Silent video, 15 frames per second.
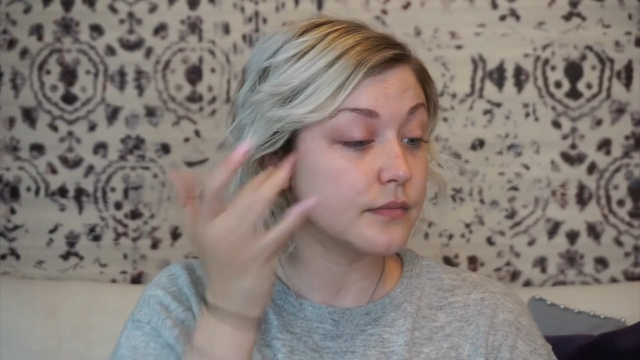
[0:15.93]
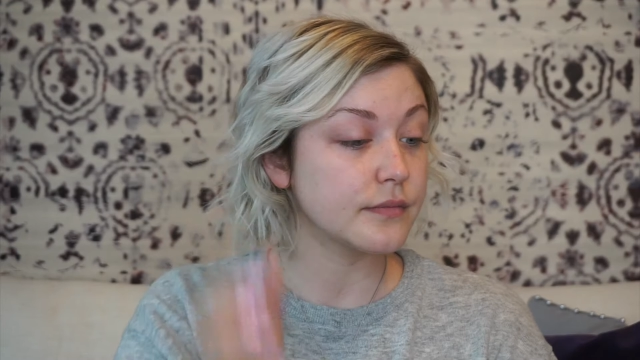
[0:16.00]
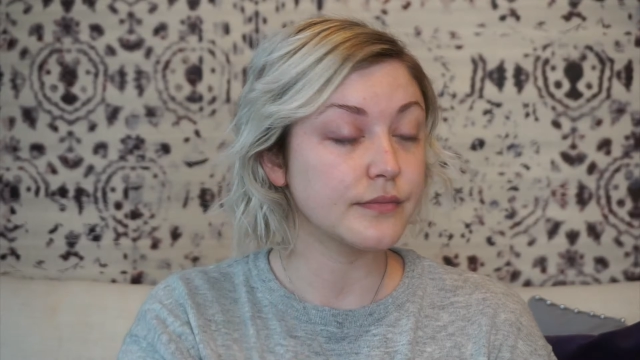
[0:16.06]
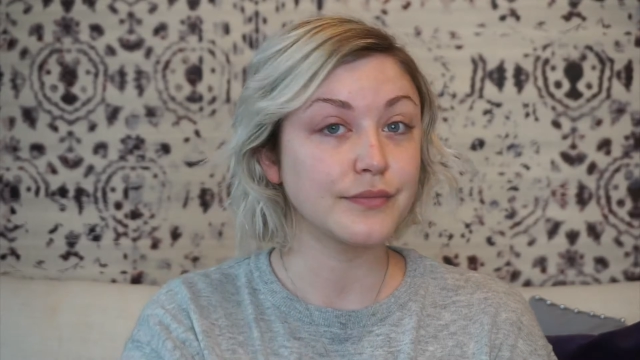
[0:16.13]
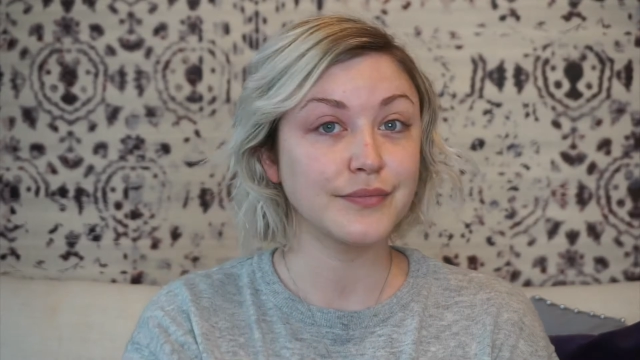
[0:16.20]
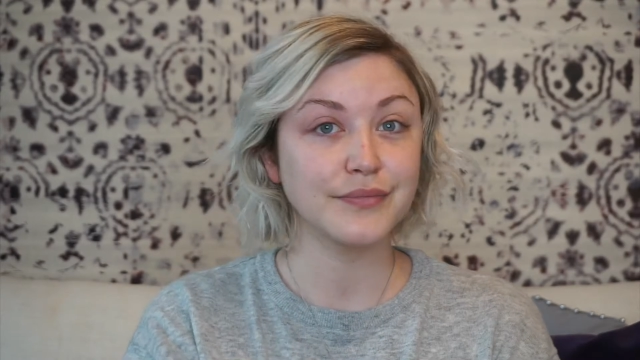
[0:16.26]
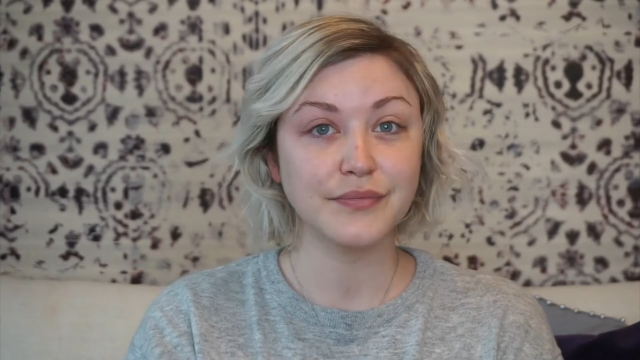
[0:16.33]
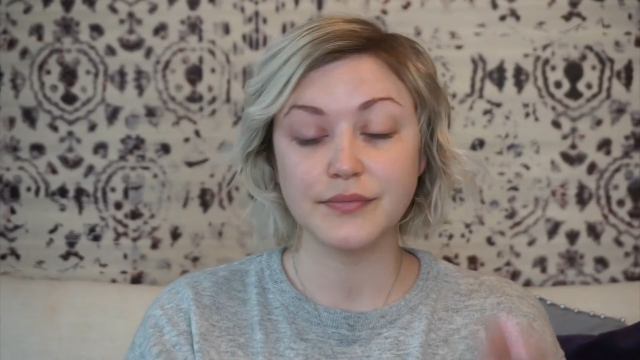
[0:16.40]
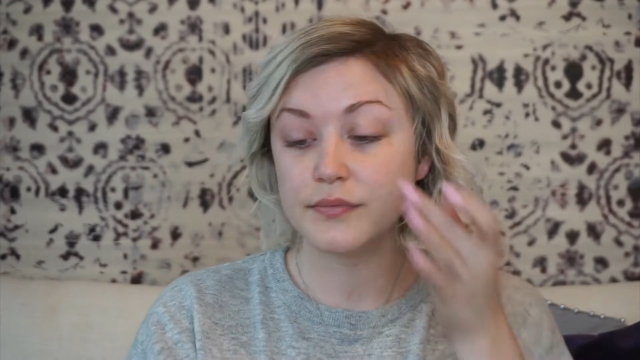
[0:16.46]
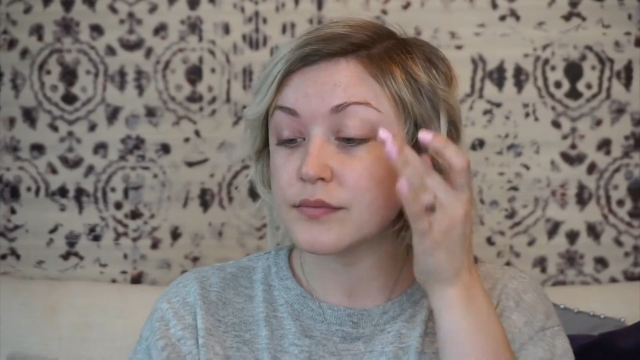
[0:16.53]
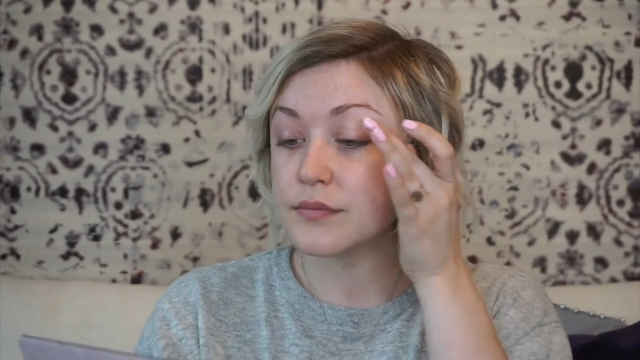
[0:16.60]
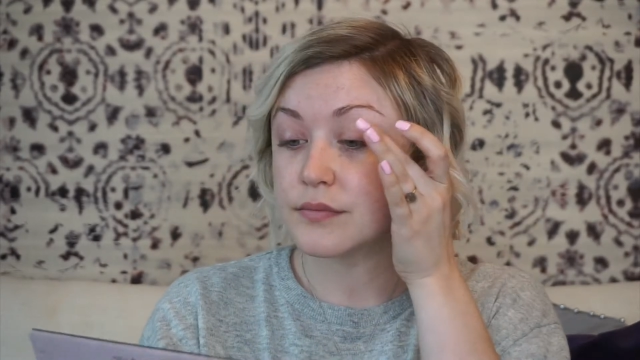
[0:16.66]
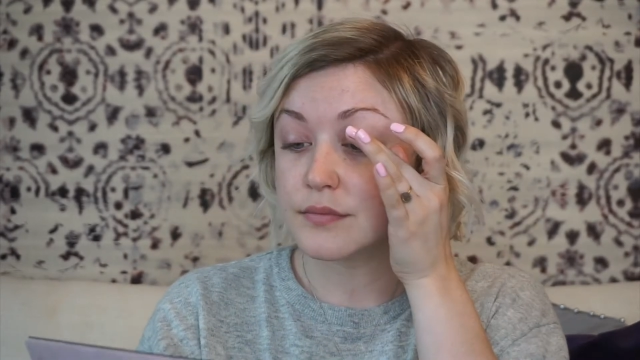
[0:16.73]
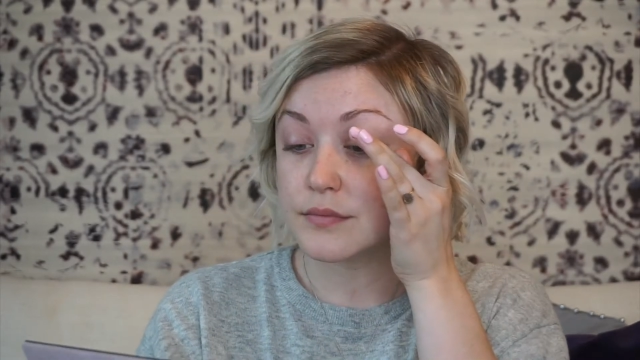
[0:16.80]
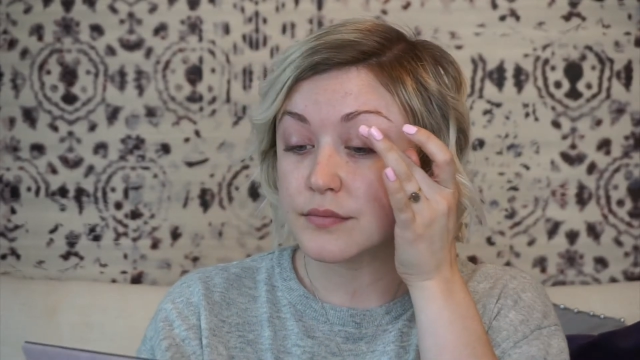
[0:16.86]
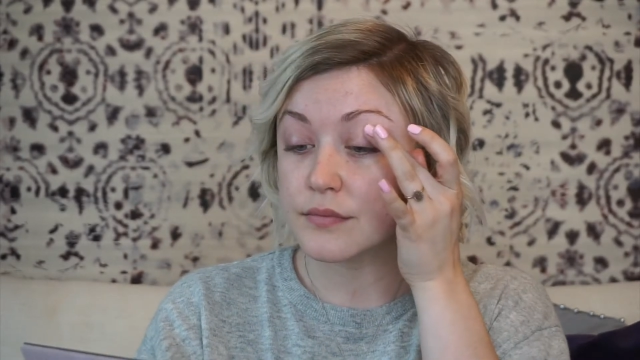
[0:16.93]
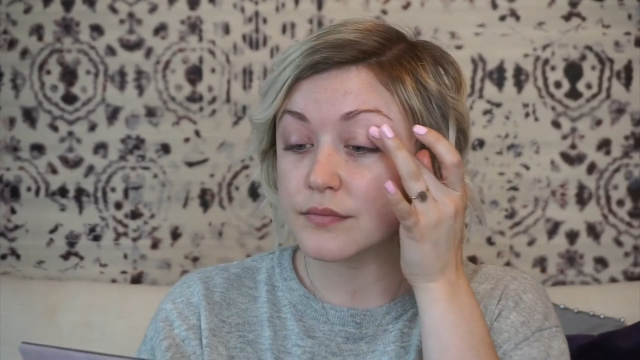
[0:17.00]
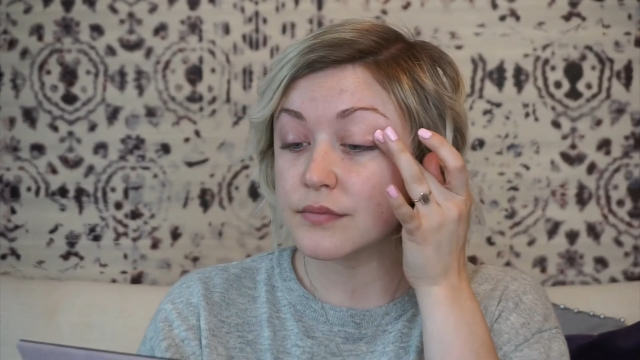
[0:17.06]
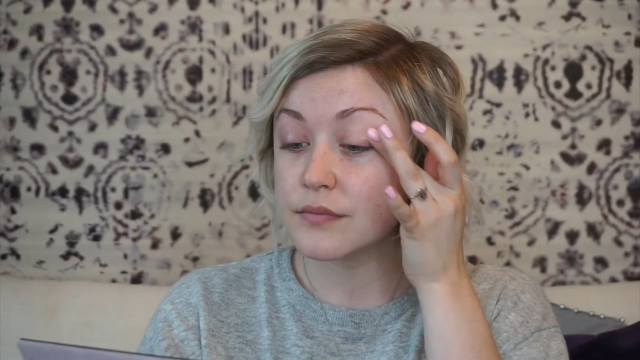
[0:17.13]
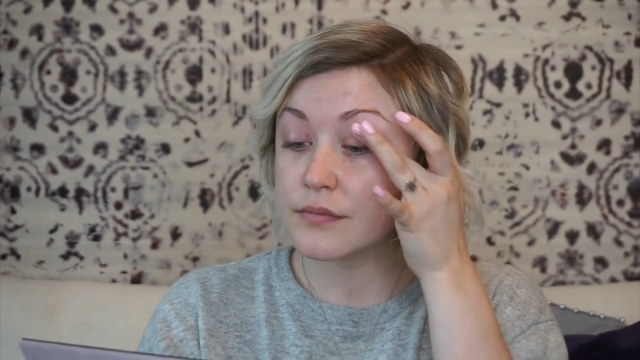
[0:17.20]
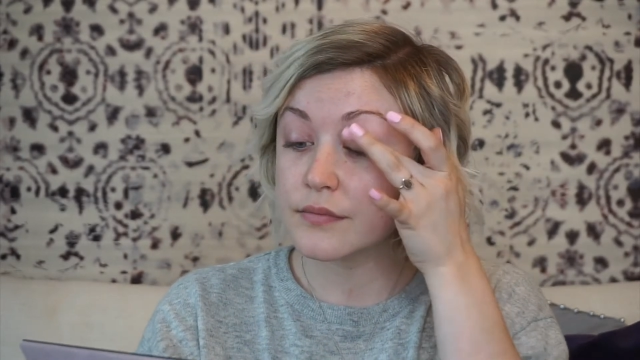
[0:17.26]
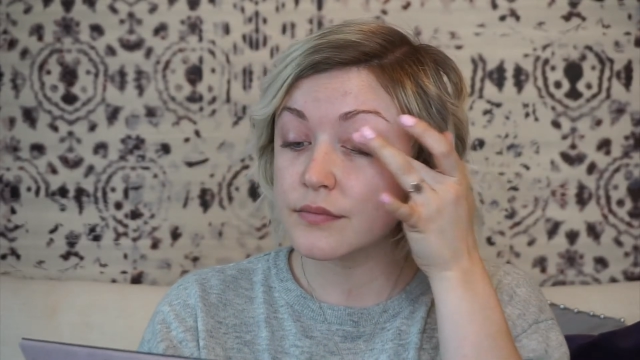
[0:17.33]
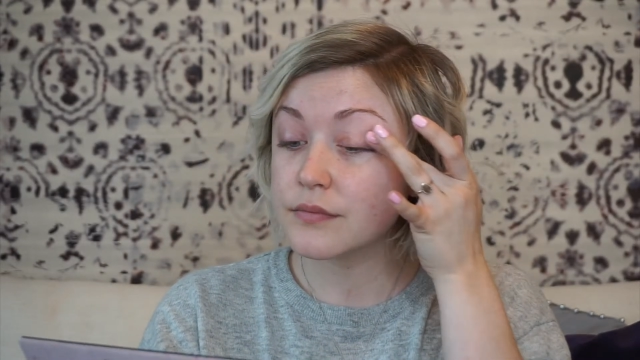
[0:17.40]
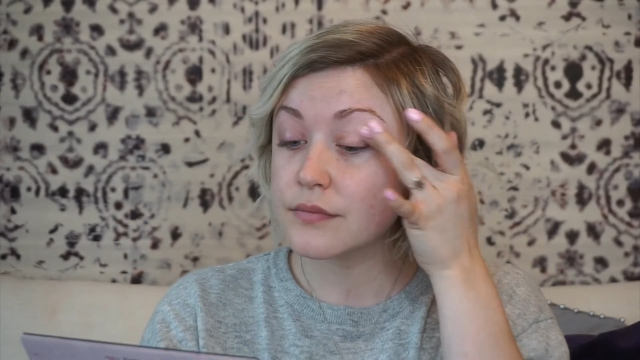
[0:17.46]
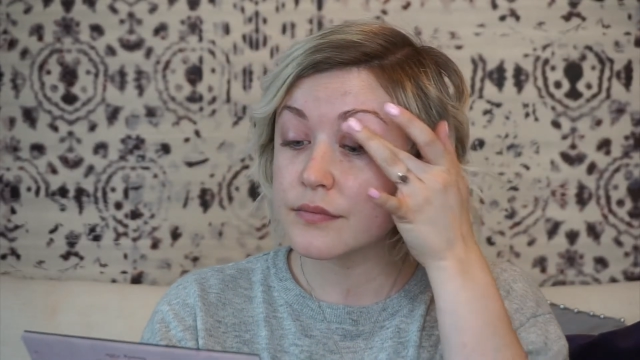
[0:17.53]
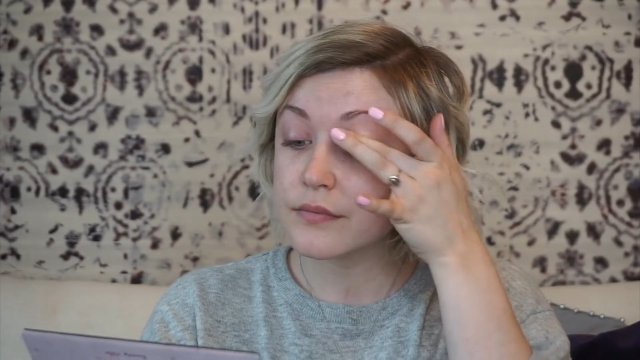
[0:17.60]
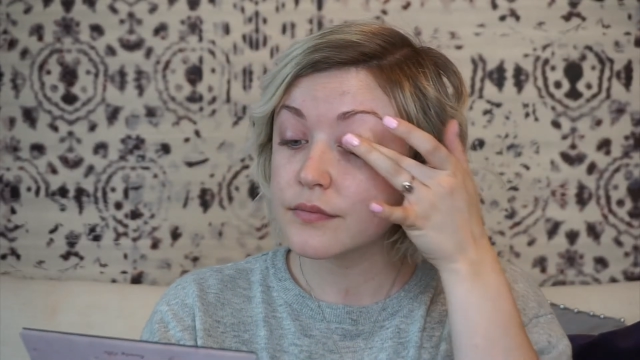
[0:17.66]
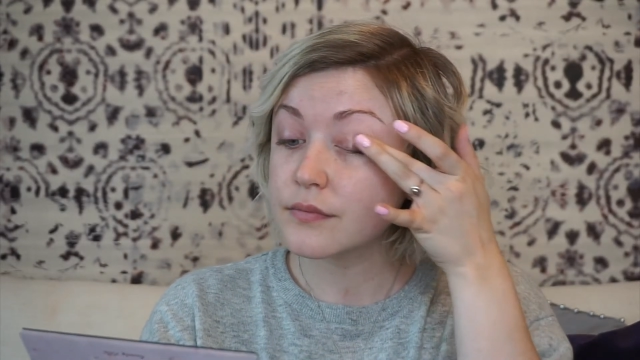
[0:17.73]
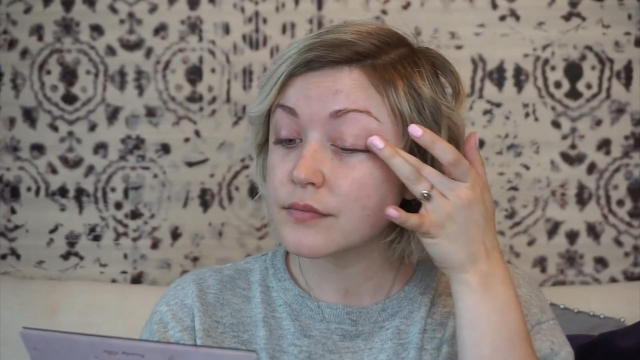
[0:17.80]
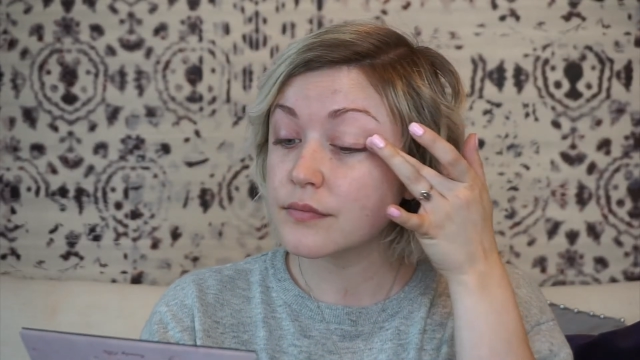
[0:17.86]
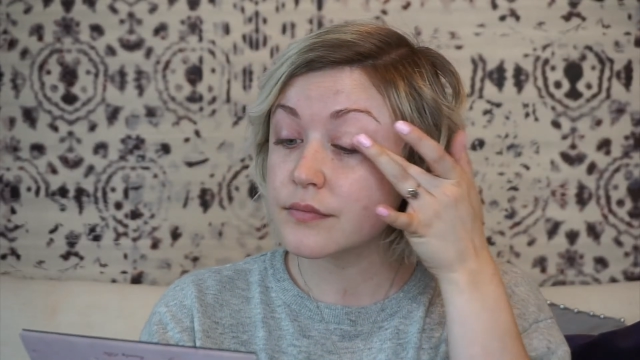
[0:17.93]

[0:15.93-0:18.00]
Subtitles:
base to keep my shadow nice and bright